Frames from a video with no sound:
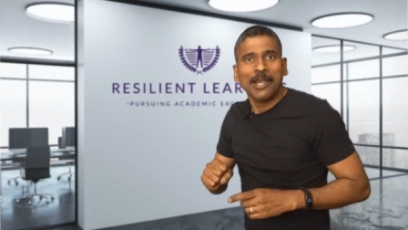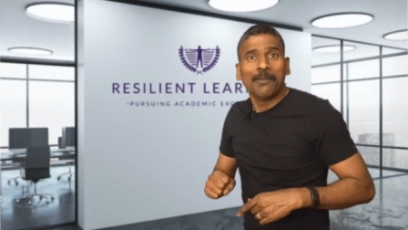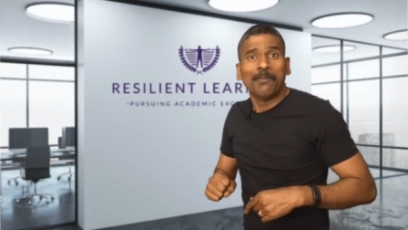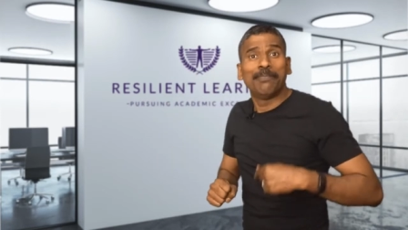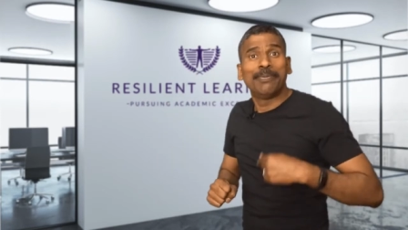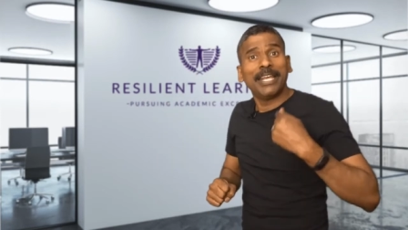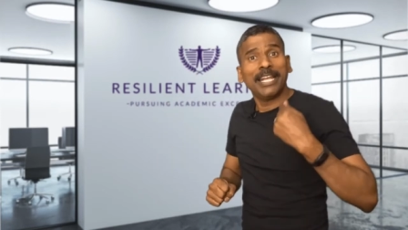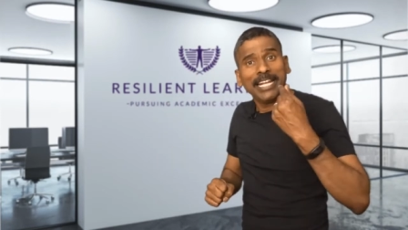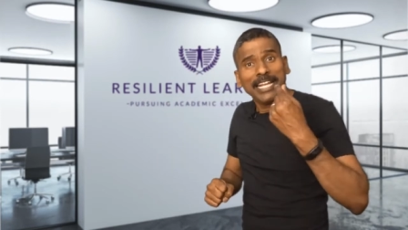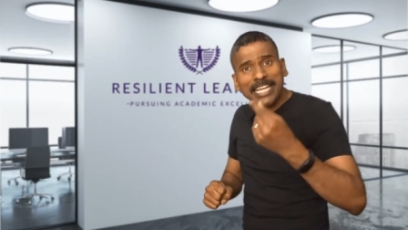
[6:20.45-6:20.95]

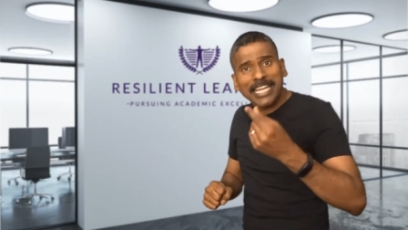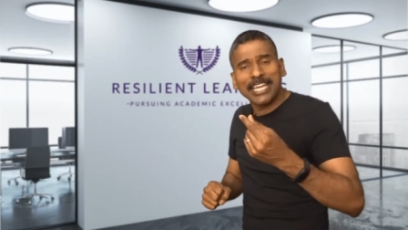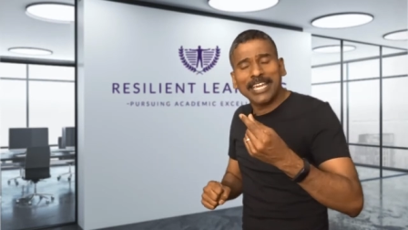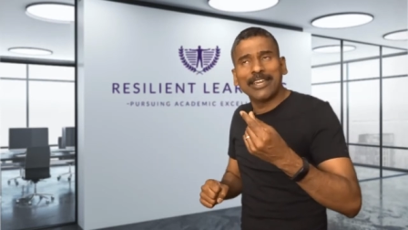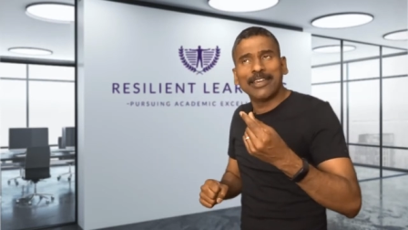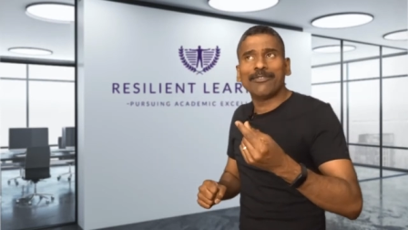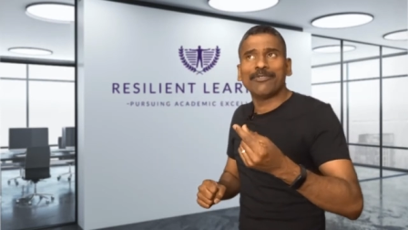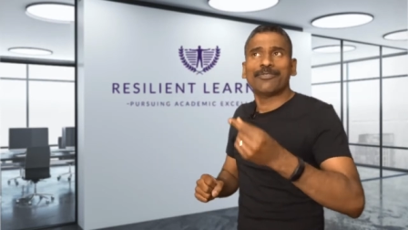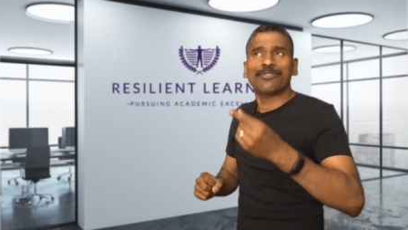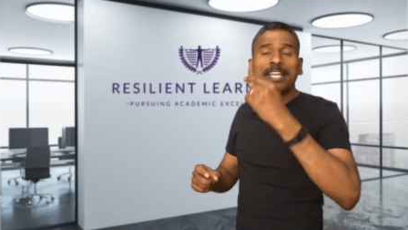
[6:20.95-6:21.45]

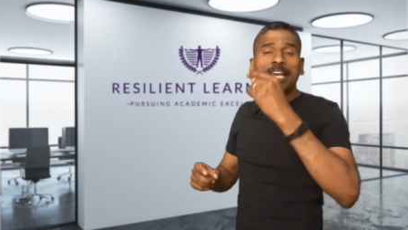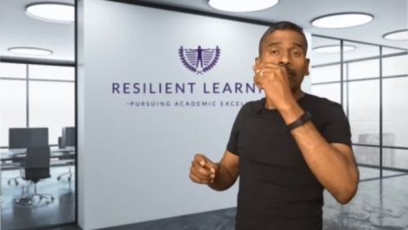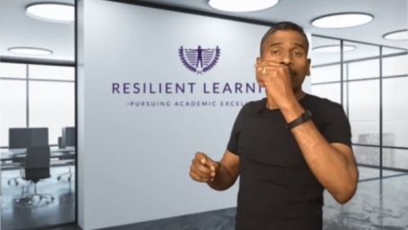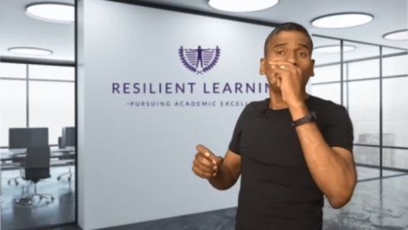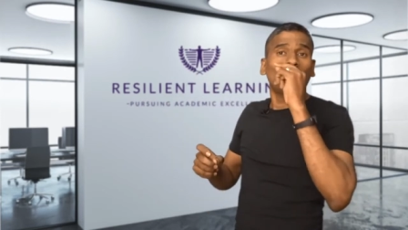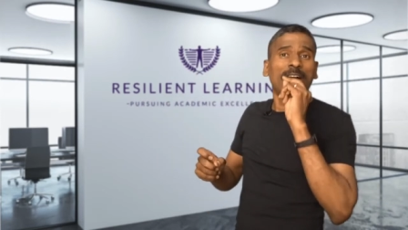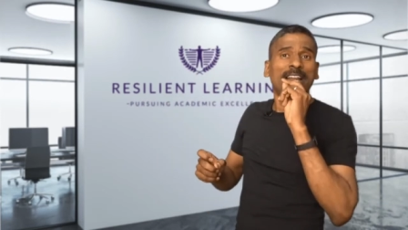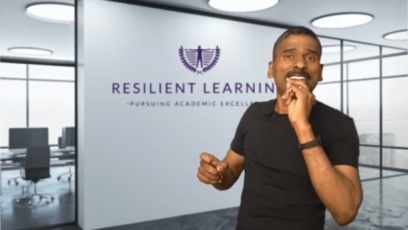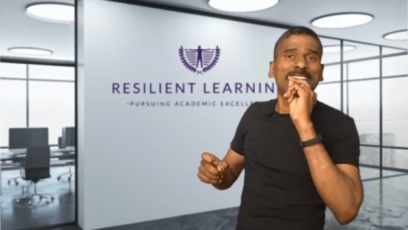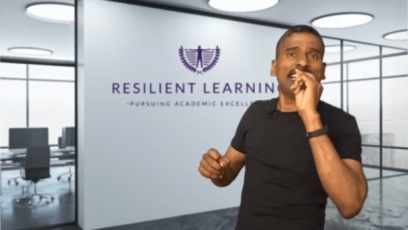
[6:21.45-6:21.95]
believe that
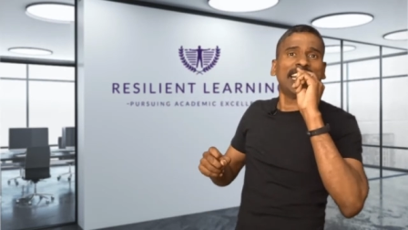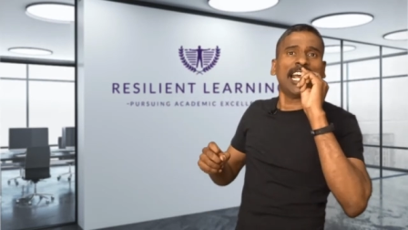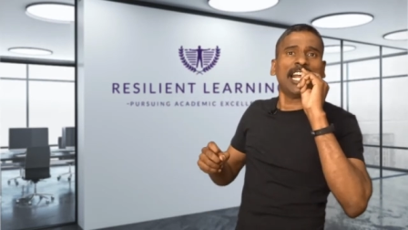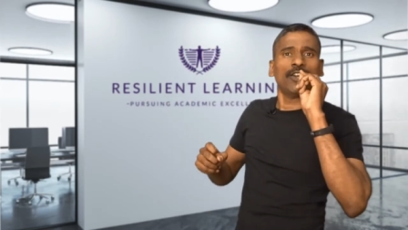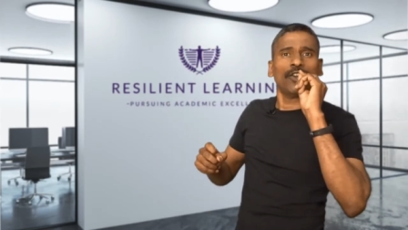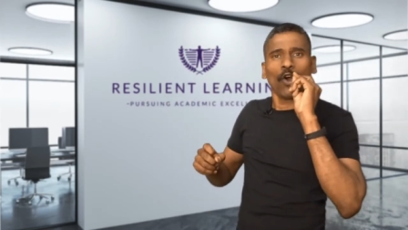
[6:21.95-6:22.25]
one can